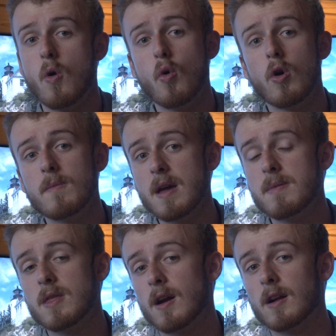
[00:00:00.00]
Or
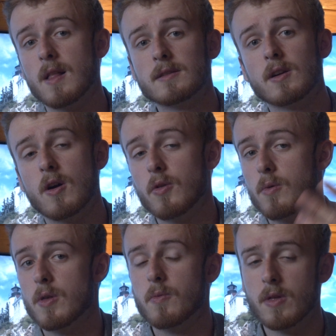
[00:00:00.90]
maybe they're collecting all the
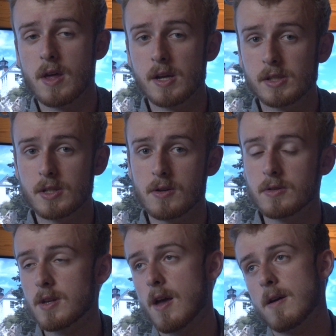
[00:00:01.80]
ones with
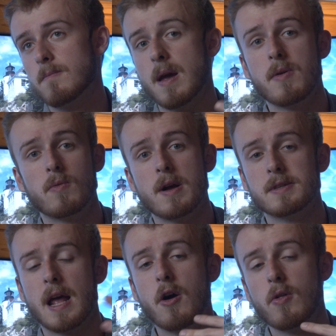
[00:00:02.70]
issues, maybe the
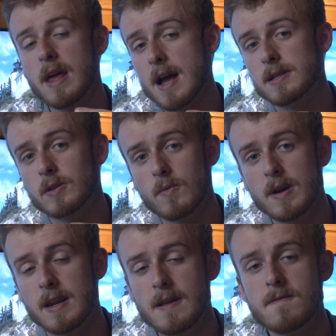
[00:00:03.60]
ones that only had so
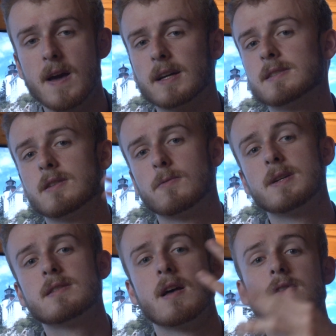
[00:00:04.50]
many defects, to
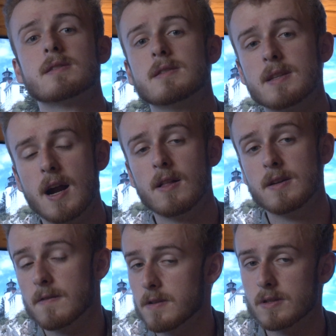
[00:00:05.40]
resell as an entirely
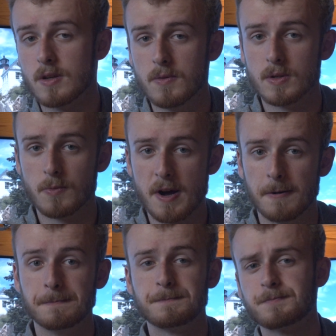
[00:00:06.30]
different S K U as well.